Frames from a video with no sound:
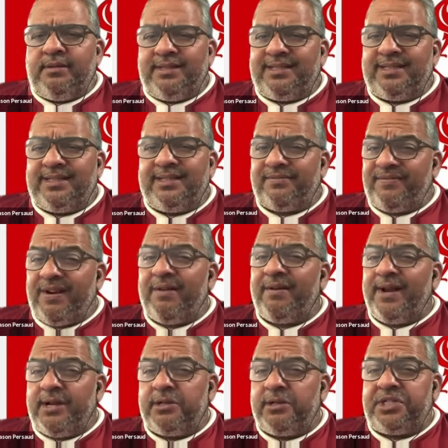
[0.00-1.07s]
This is a
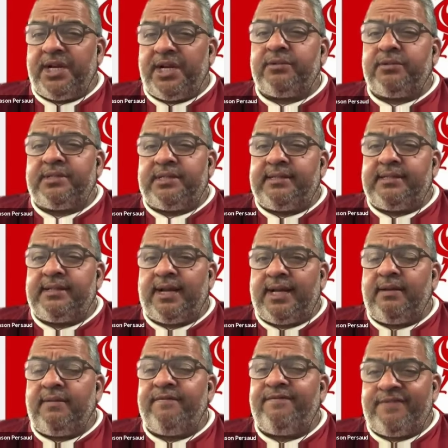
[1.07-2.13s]
very good Chelsea
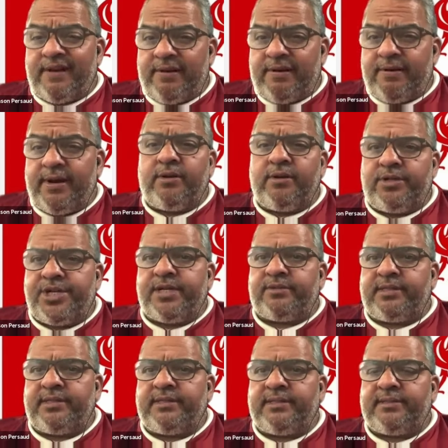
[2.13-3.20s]
side. Very good
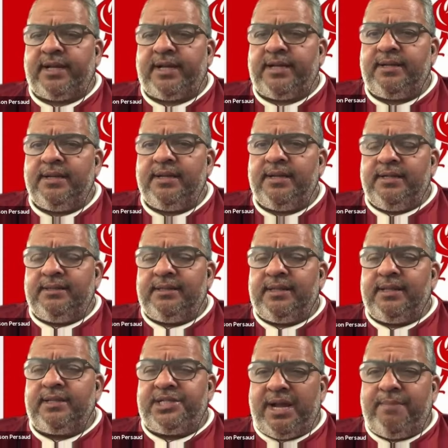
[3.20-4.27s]
Chelsea side.
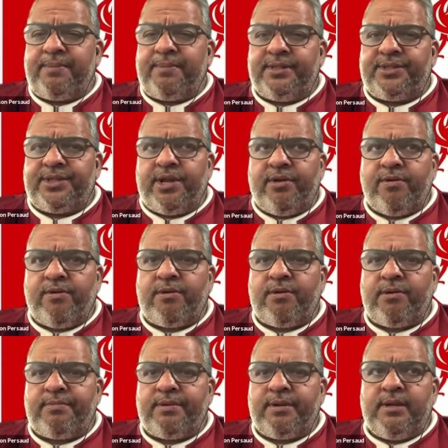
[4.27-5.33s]
They're the champions of
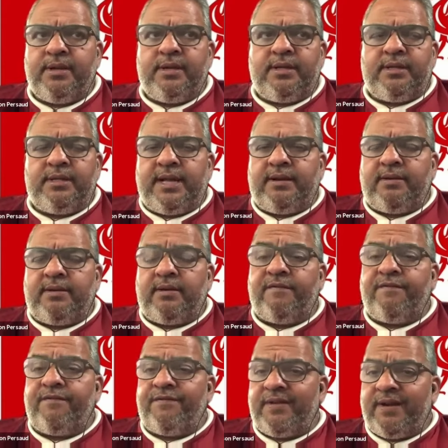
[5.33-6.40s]
Europe. They're
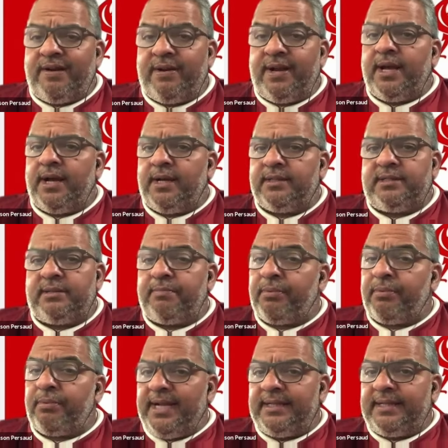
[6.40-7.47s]
very hard to
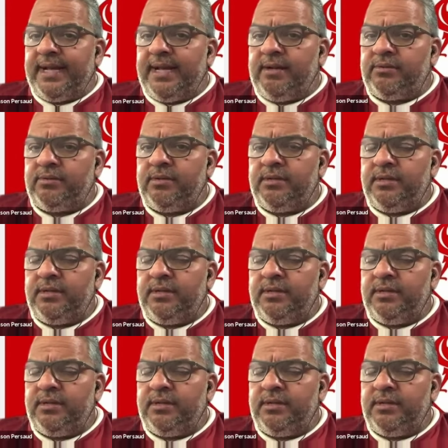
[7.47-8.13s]
break down.